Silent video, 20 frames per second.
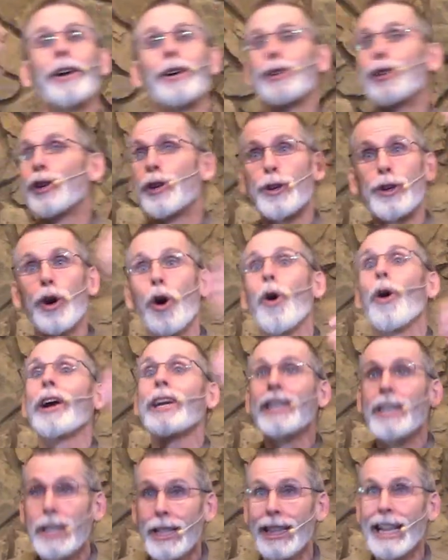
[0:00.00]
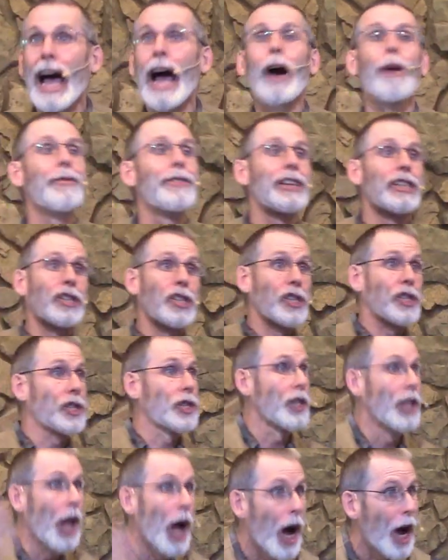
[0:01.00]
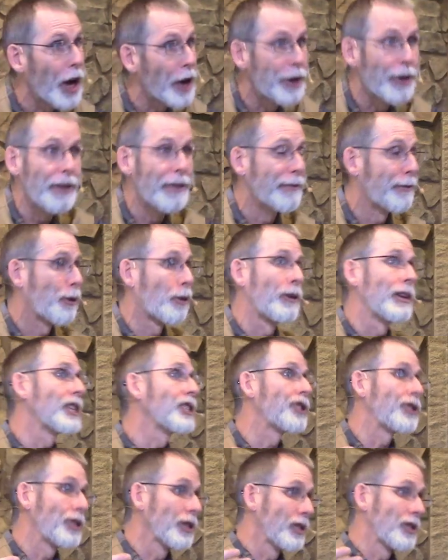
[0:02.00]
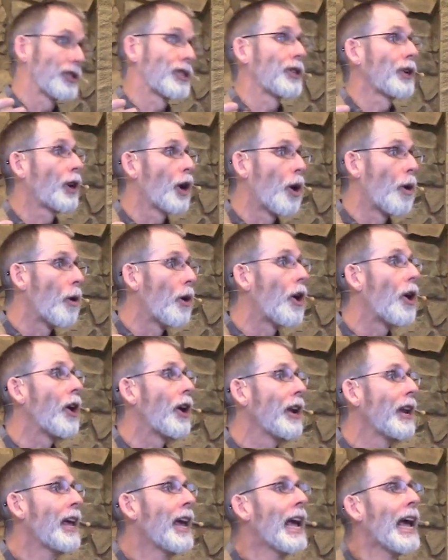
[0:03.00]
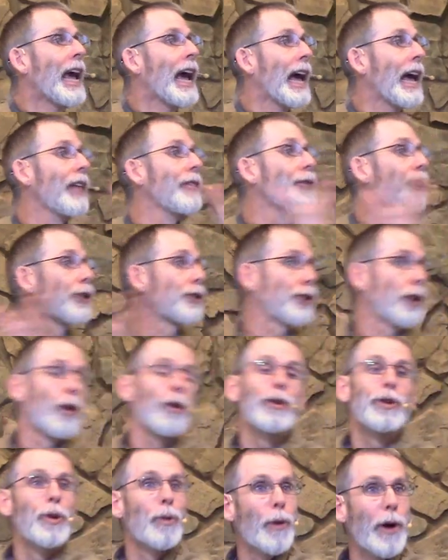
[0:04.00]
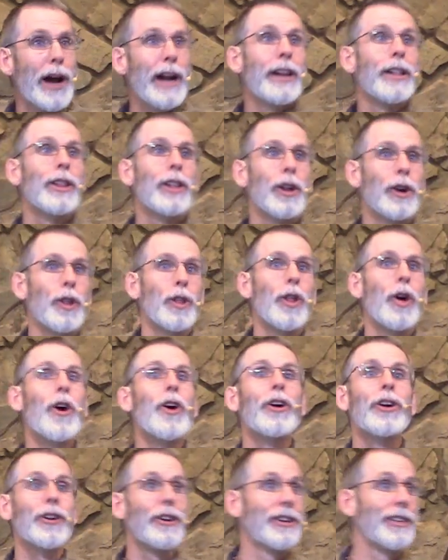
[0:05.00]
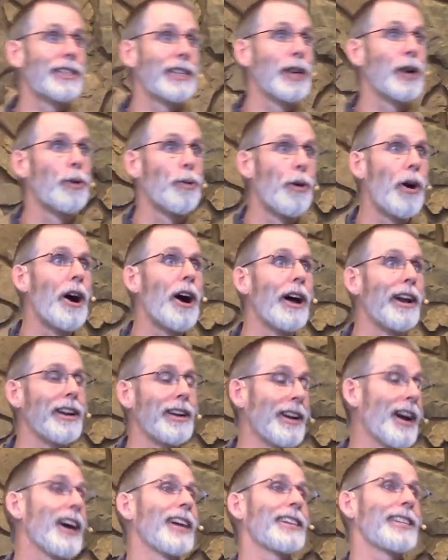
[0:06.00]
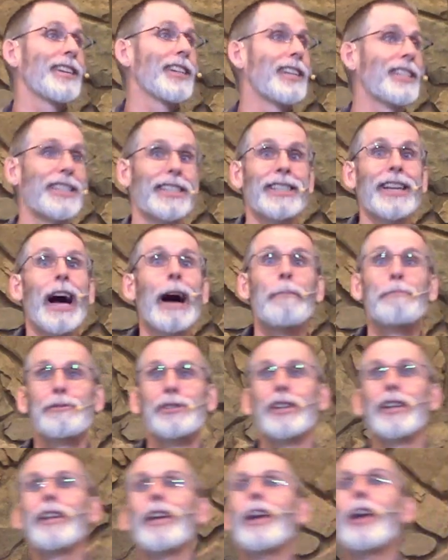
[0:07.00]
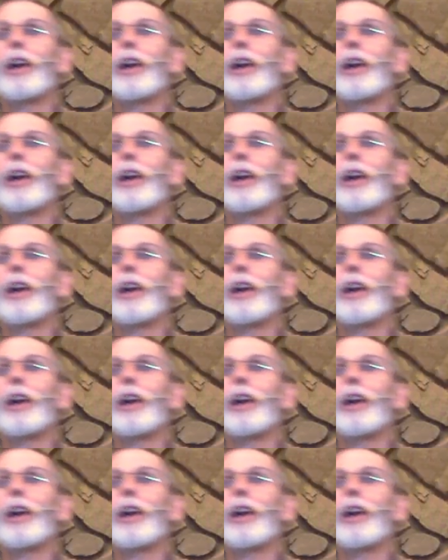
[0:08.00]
are you going to allow this slaughter of Christians to go on? And they're told to wait a little longer until what? Not until He stops it,